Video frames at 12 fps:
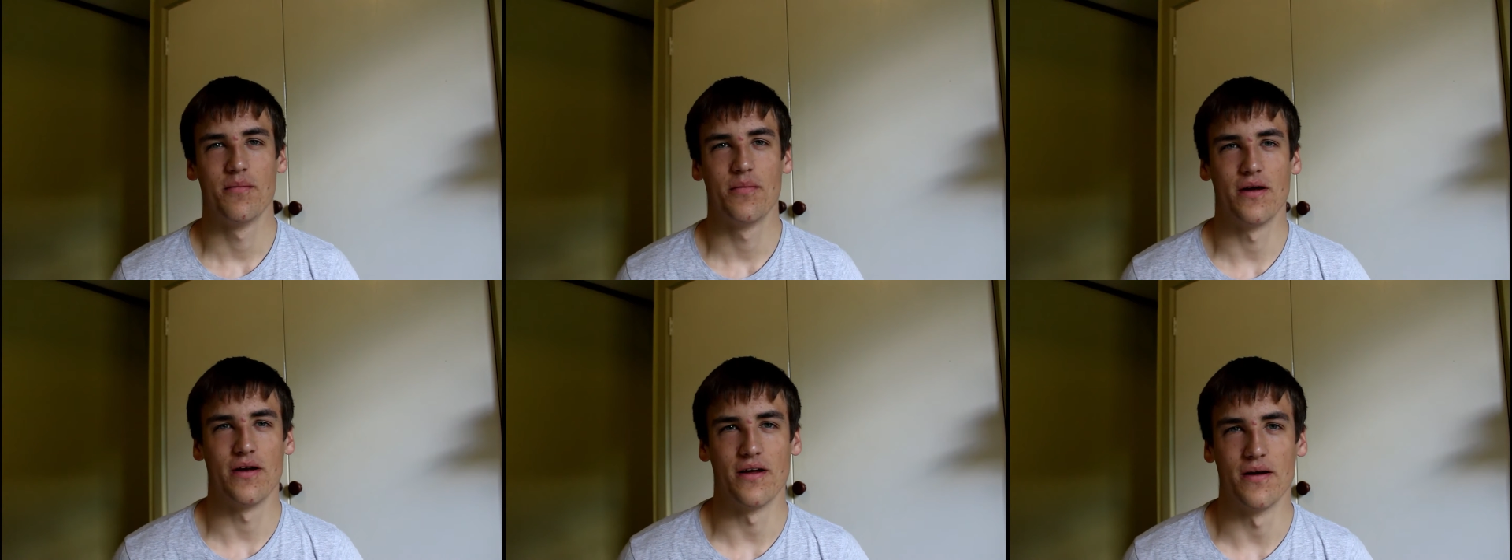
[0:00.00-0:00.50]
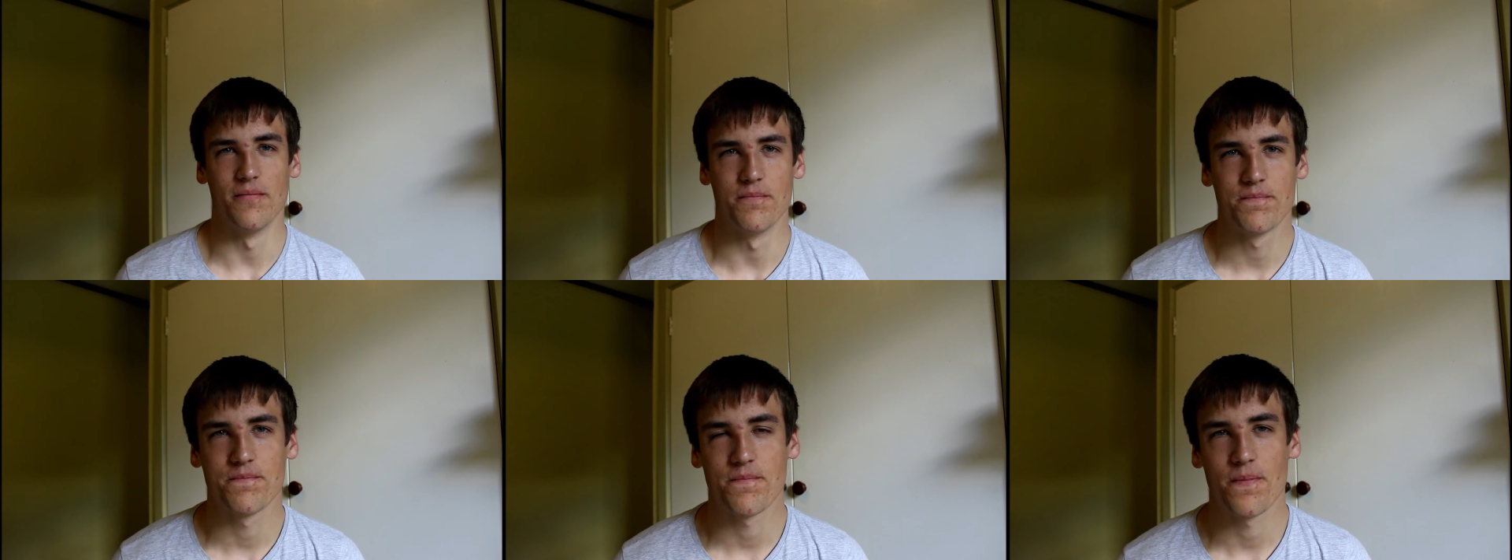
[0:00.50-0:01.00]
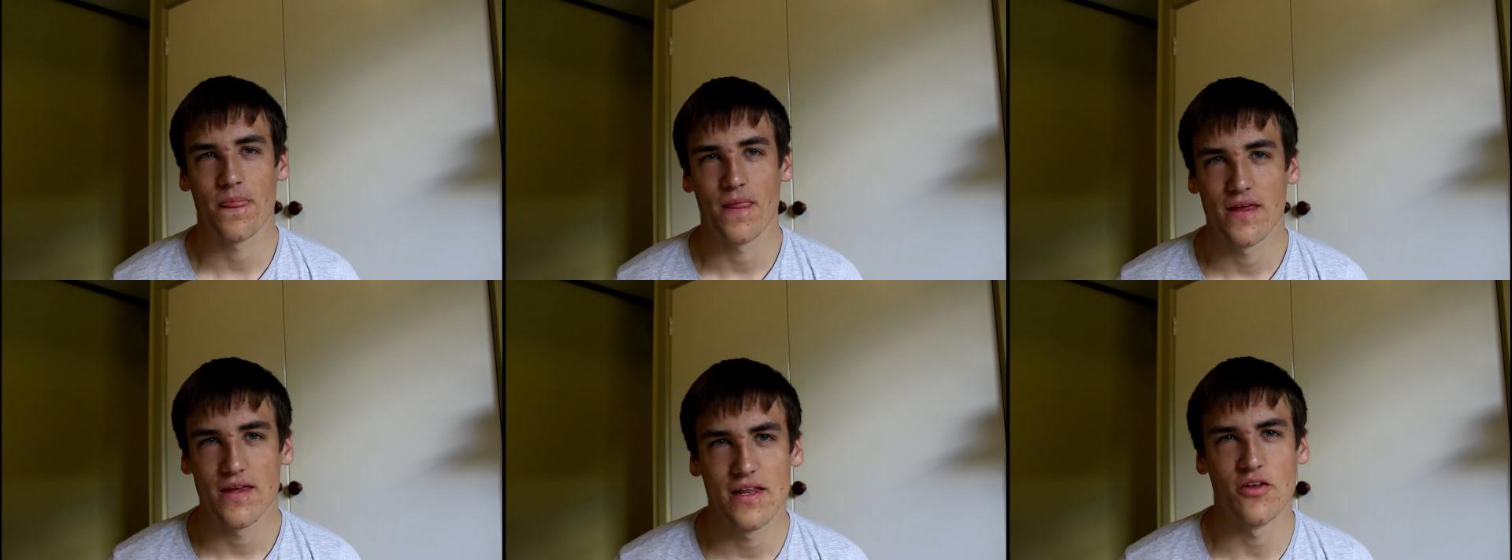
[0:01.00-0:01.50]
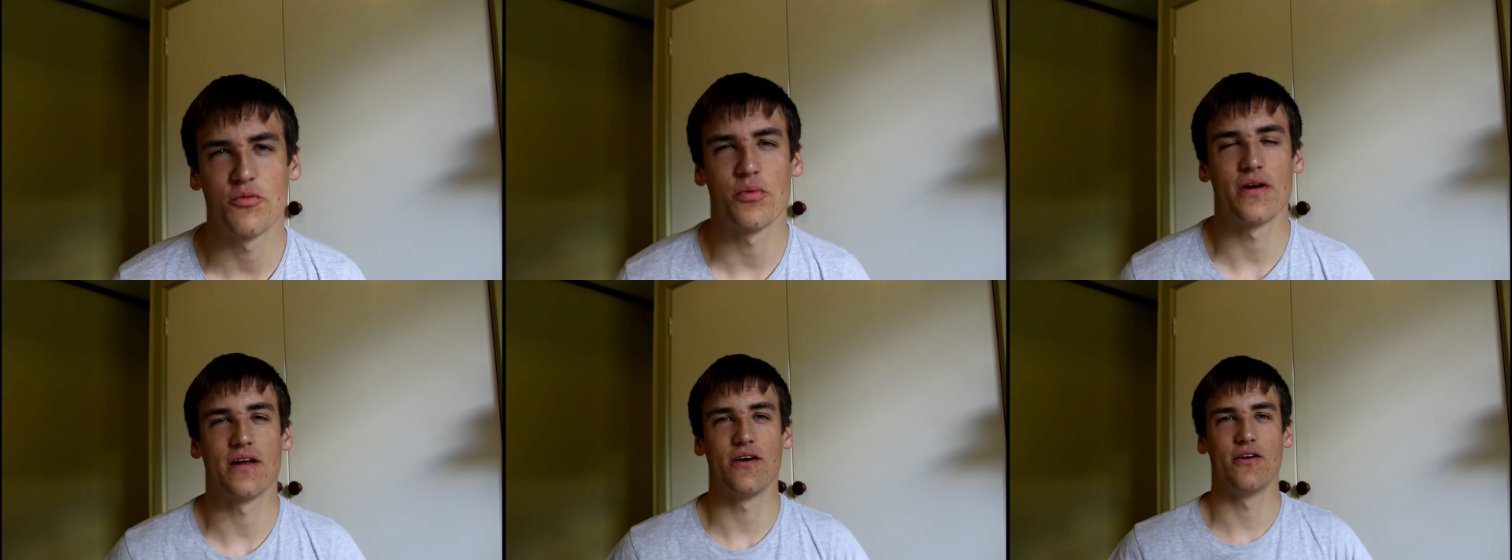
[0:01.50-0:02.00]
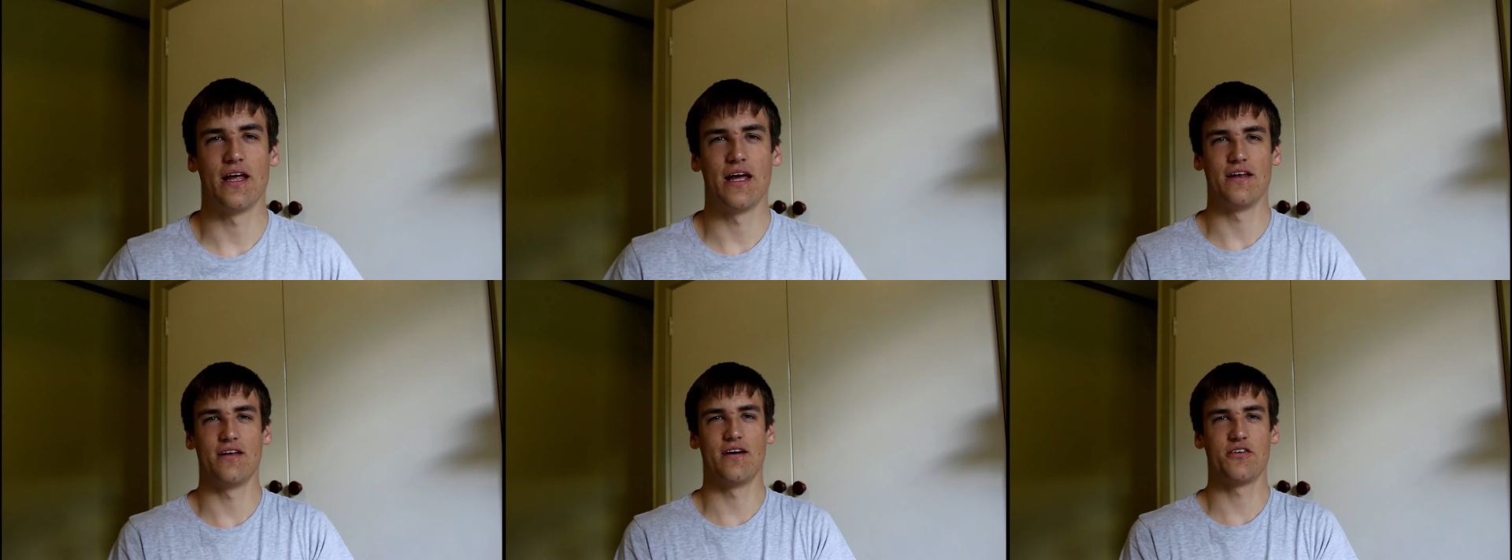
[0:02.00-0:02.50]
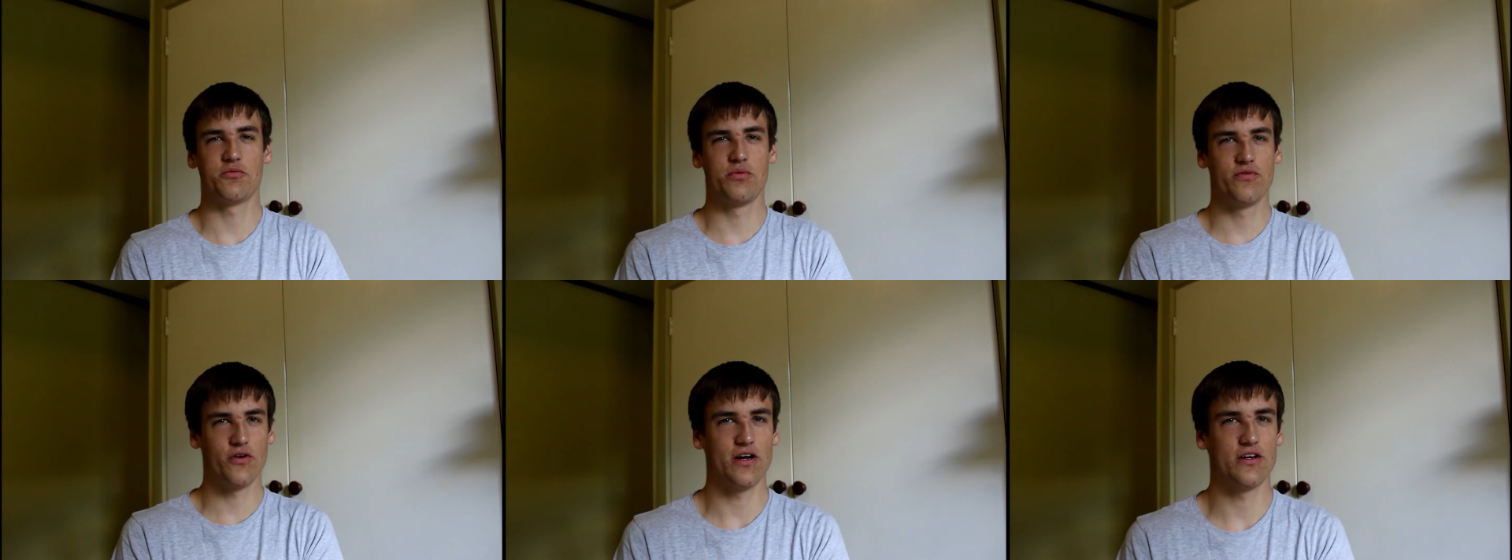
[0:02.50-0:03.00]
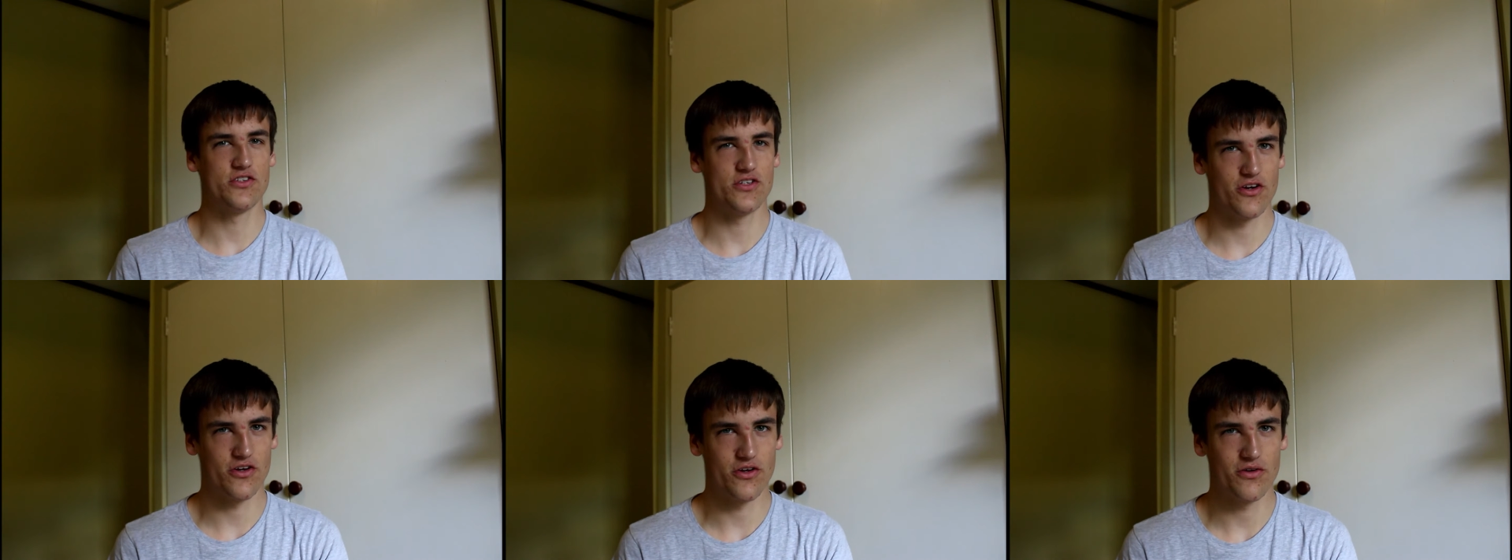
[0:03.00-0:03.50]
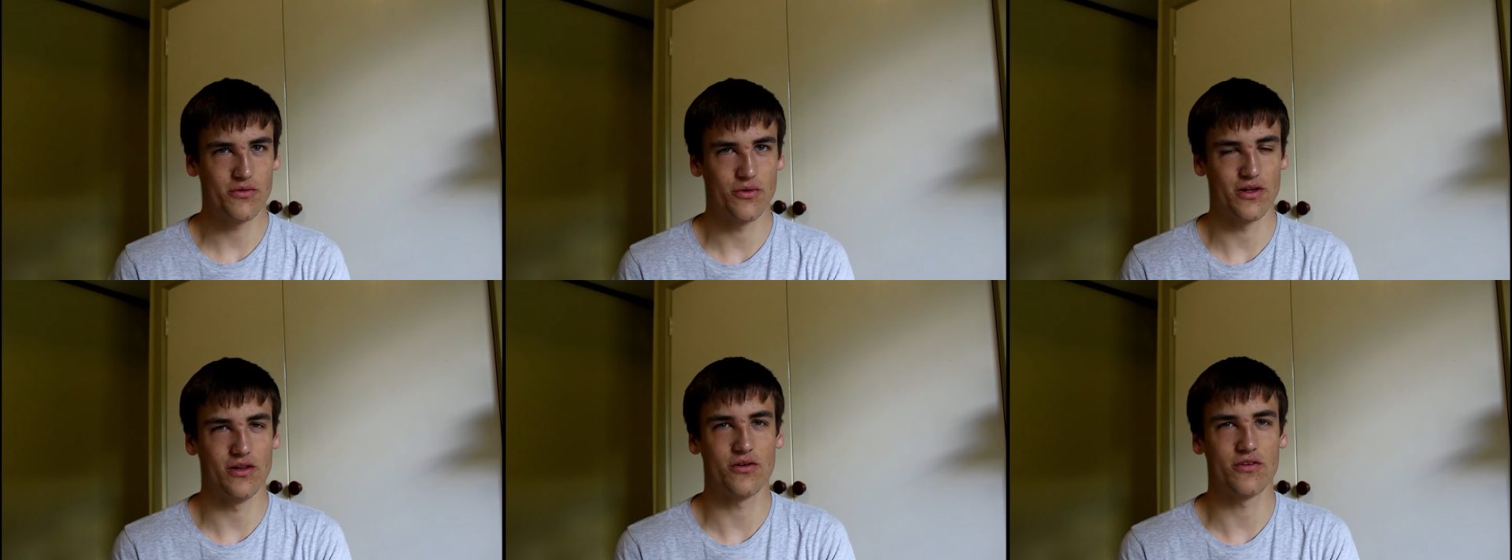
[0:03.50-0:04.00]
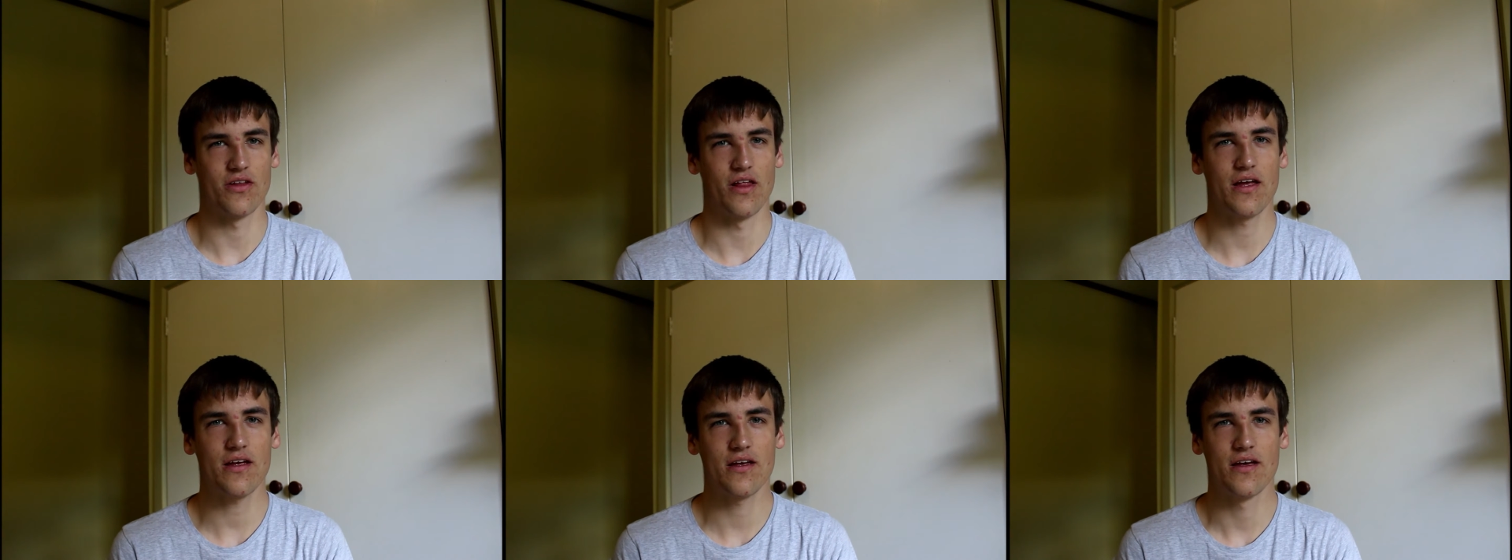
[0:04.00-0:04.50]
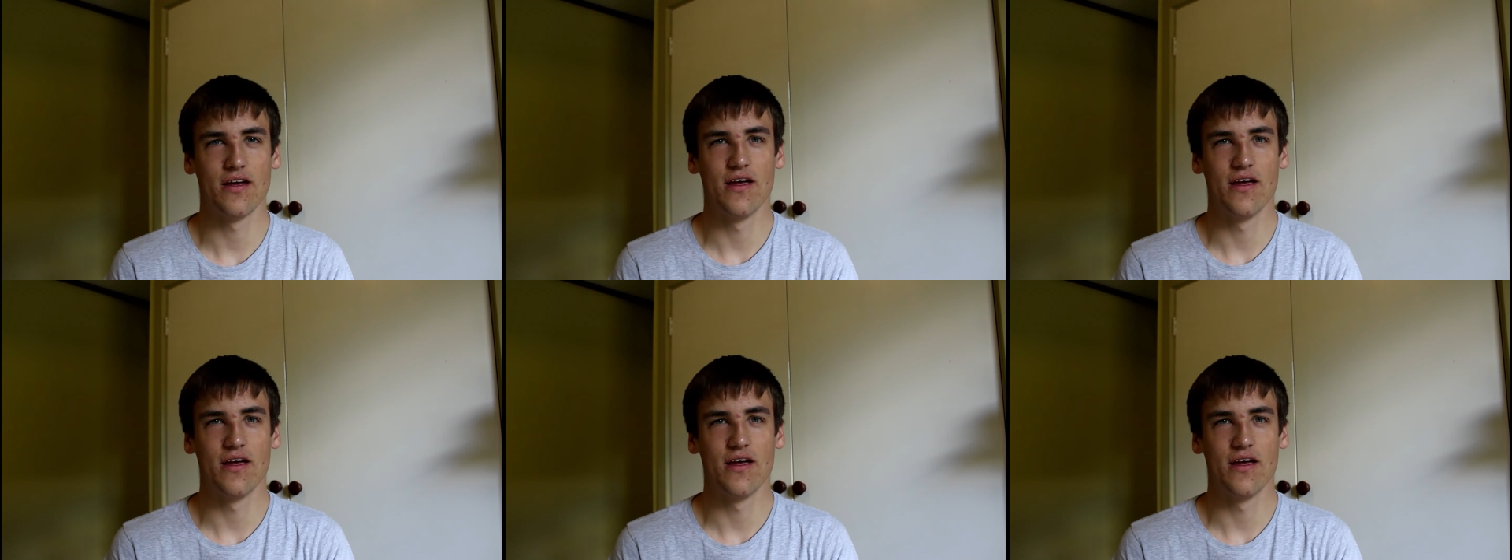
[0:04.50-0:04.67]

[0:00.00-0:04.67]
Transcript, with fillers: But um, yeah, that was pretty good. And uh, just before I show you what it looks like,